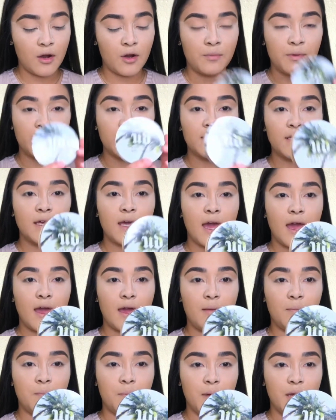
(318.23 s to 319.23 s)
Urban
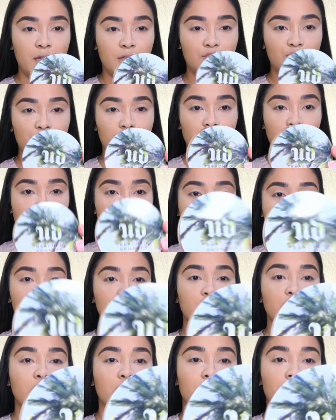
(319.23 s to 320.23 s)
Decay Beached
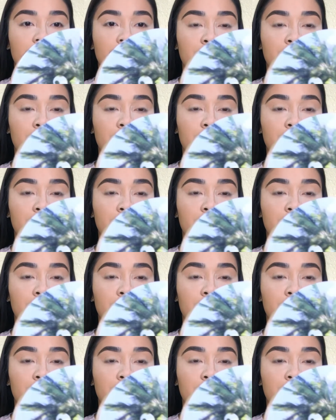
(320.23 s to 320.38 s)
Bronzer.